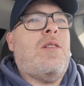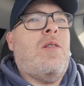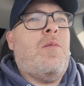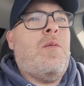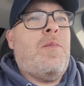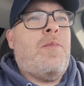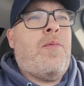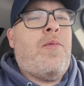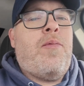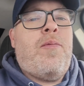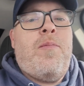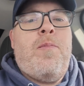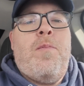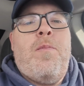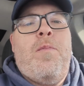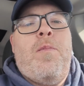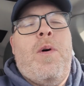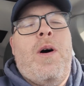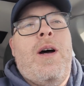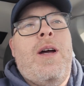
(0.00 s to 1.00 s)
so we
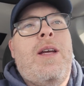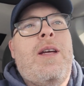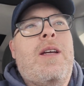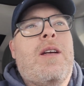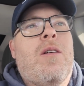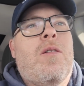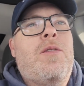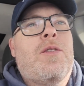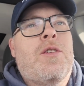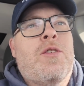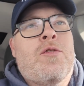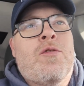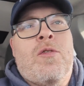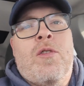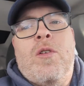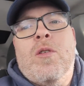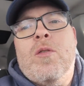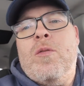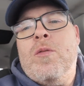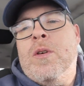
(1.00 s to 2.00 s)
might go with the
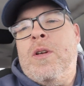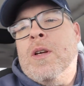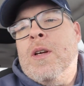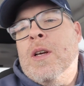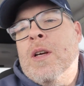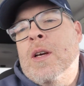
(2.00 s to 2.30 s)
drone.